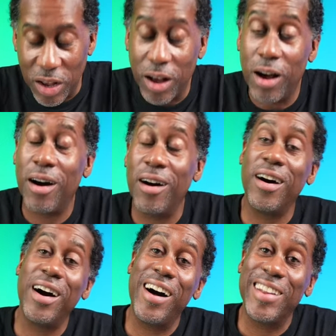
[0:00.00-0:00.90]

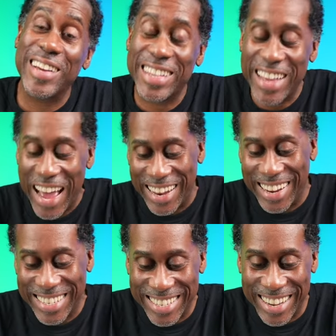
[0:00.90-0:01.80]
Oh, look at that.
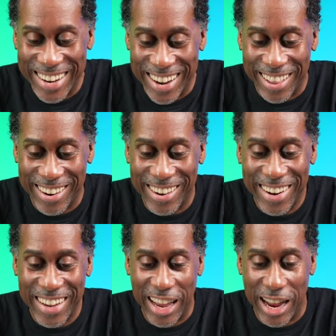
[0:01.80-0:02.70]
This is another
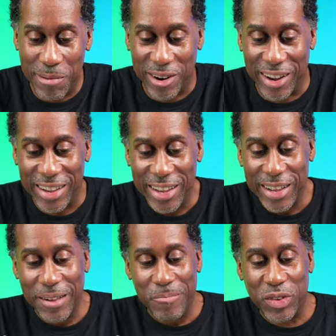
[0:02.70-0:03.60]
camera.
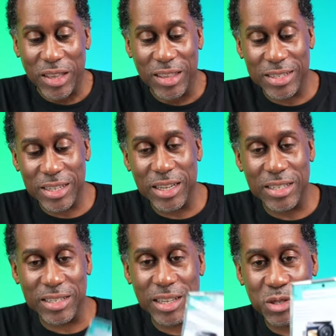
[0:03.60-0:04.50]
This
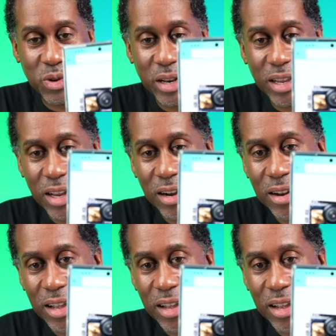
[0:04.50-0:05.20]
is, this one here